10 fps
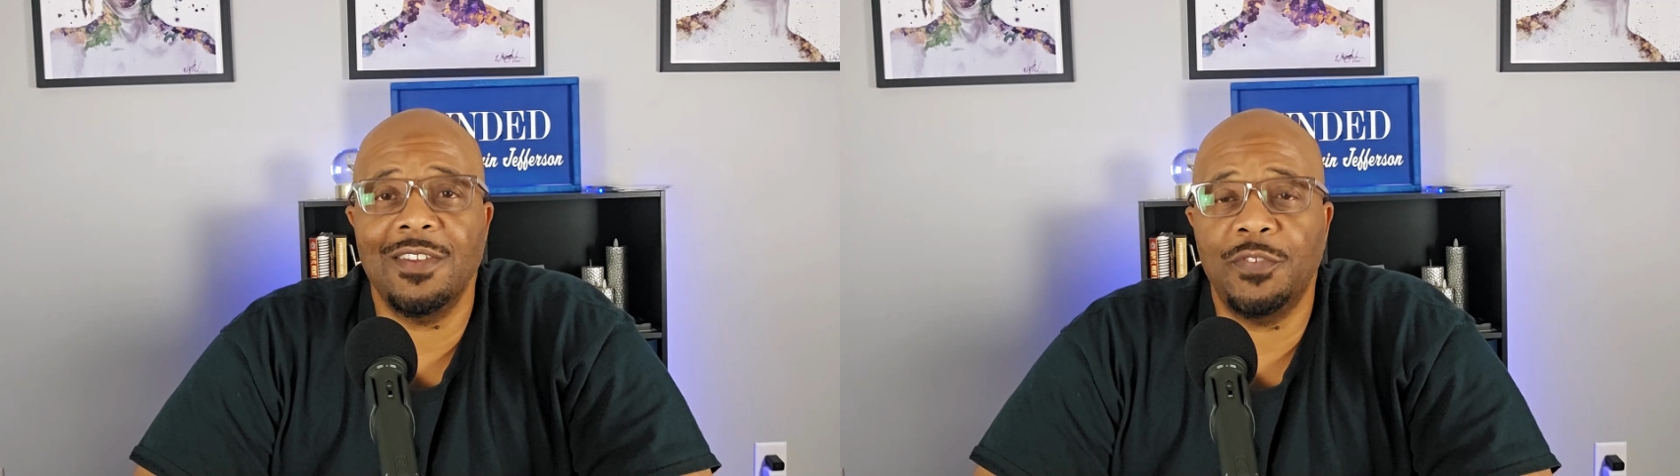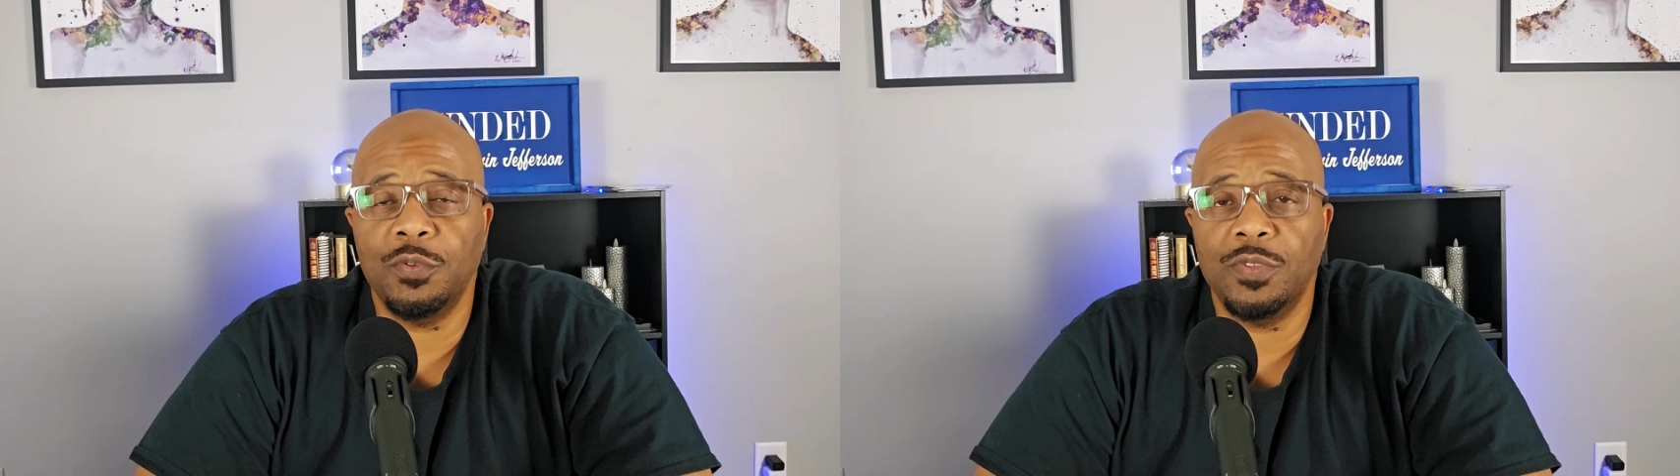
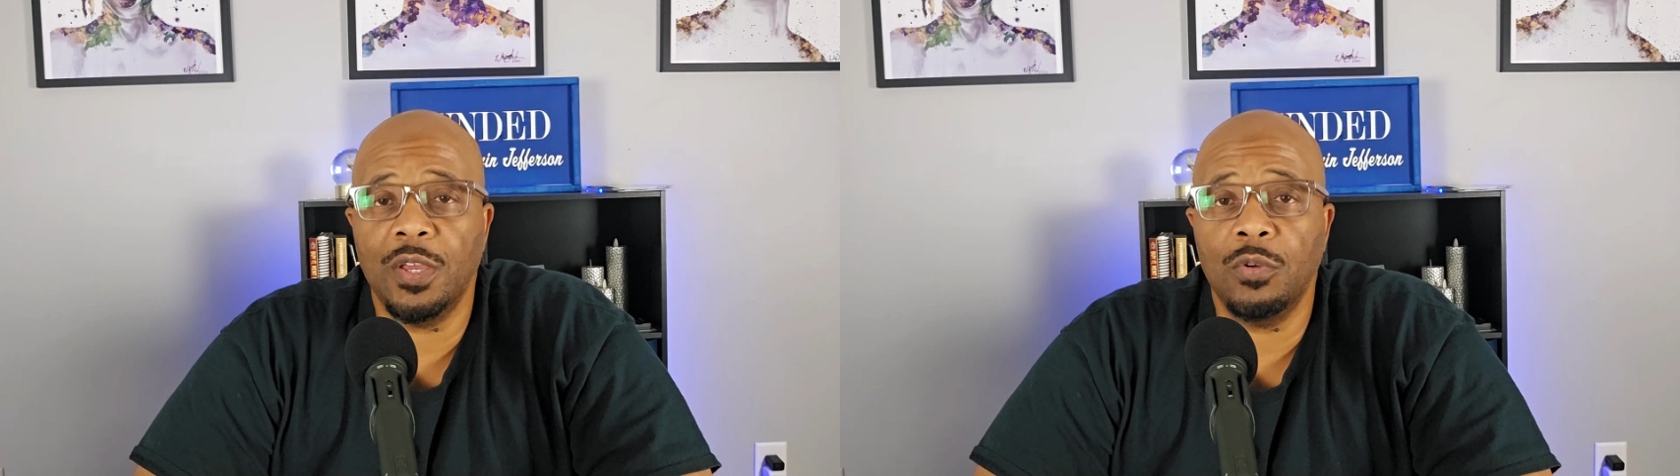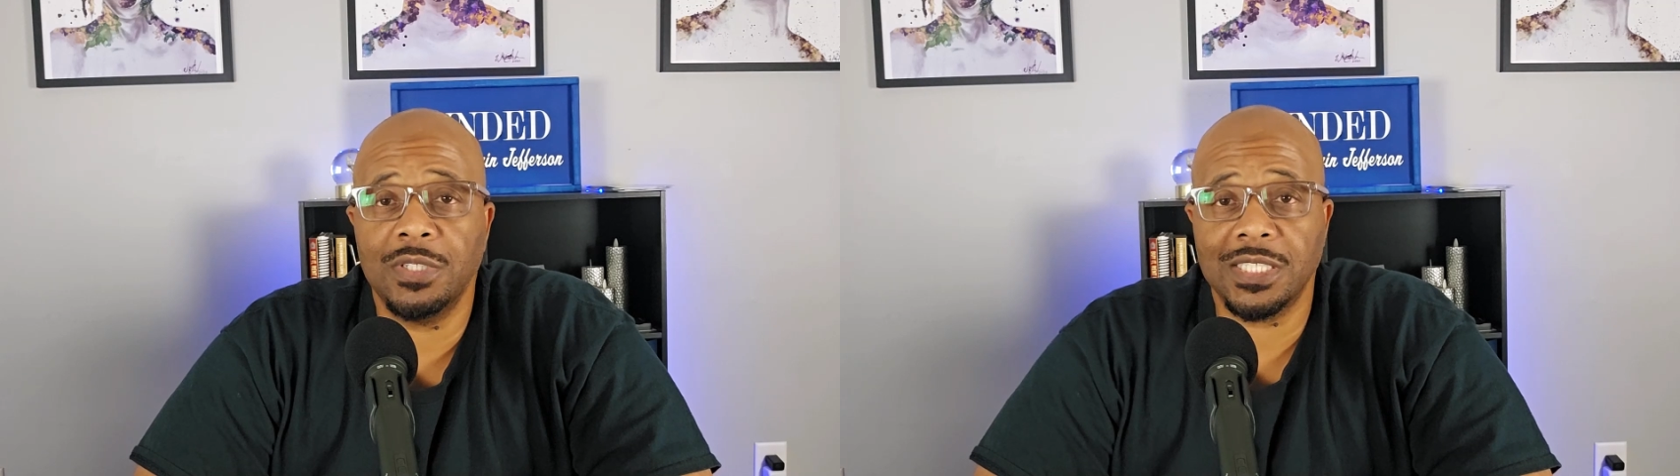If you
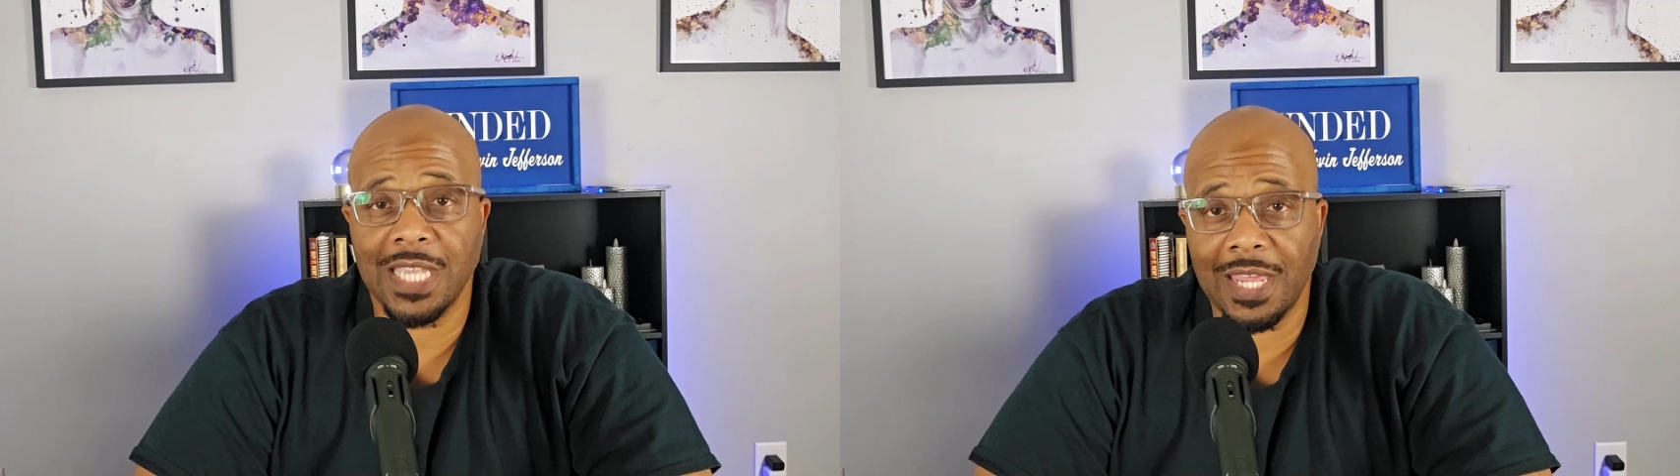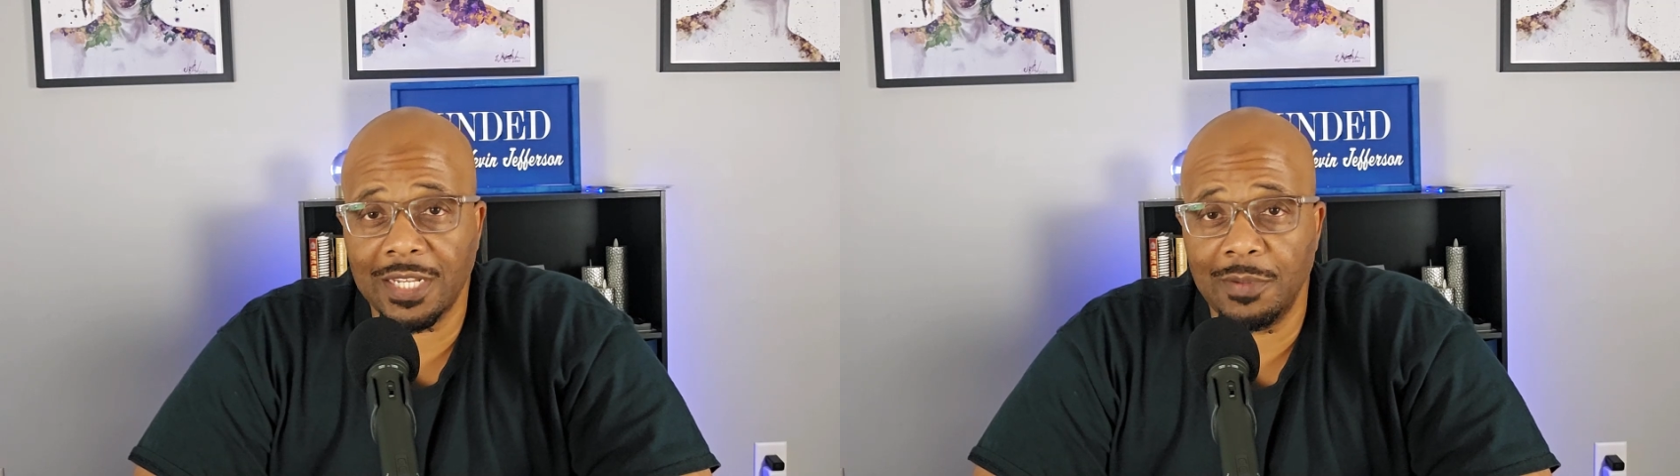don't, just kind of